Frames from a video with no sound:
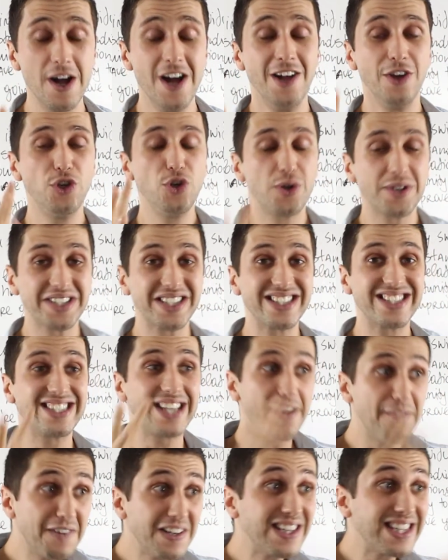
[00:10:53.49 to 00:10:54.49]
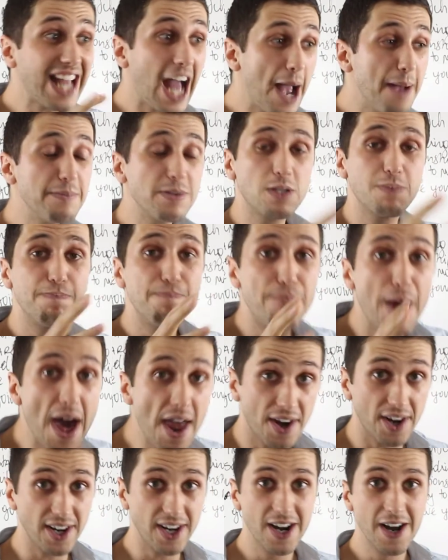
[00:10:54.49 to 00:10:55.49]
you're 7 times
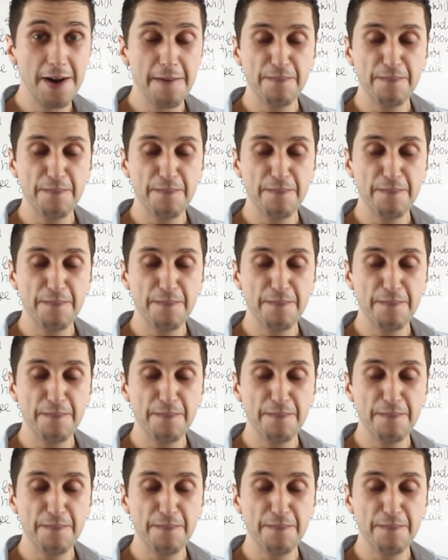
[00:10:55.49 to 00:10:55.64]
better